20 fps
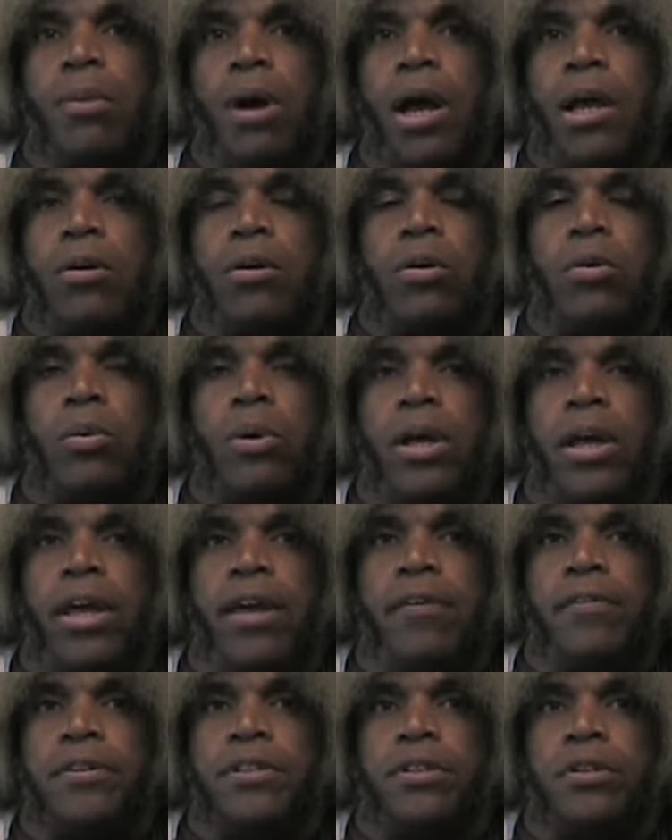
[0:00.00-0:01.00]

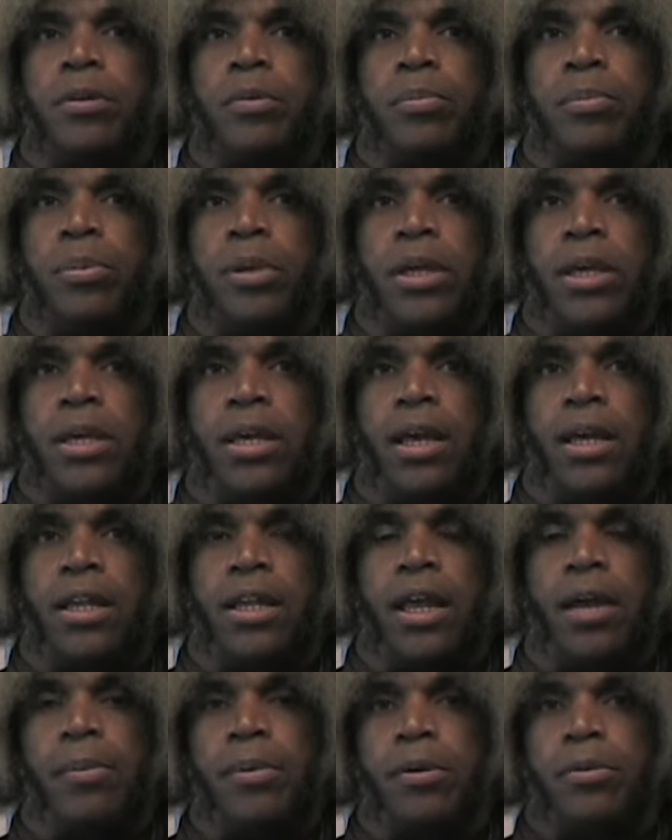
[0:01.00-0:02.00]
microwaves to be
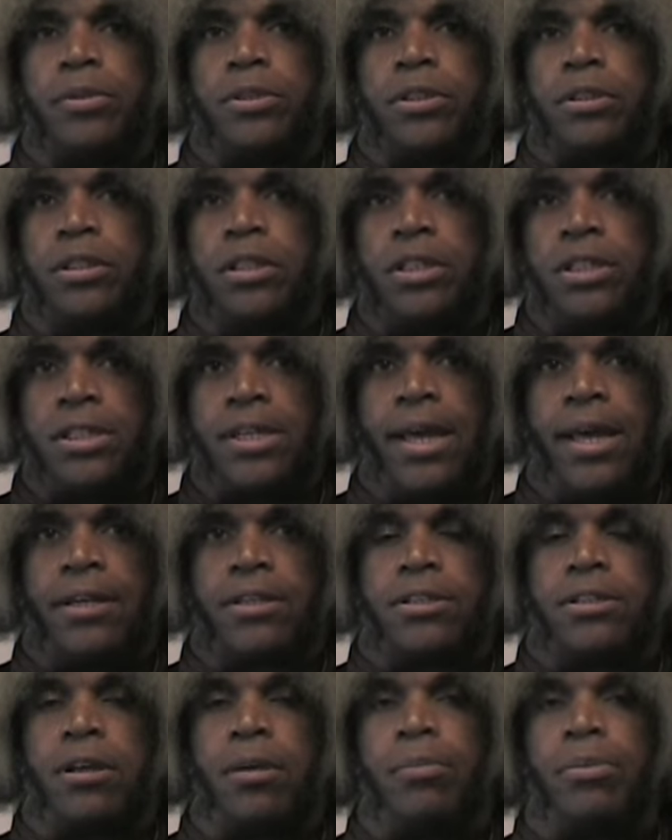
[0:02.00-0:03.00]
able to
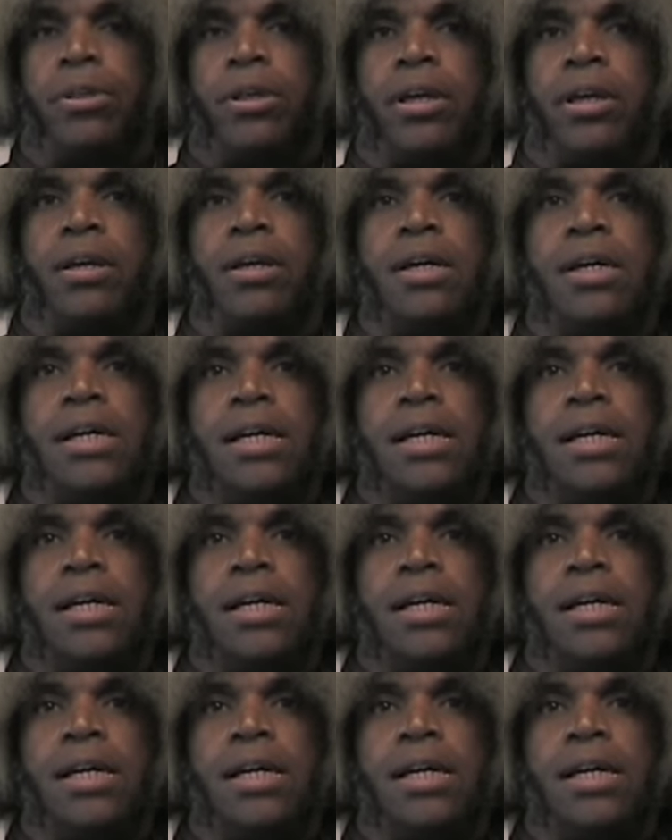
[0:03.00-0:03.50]
detect something,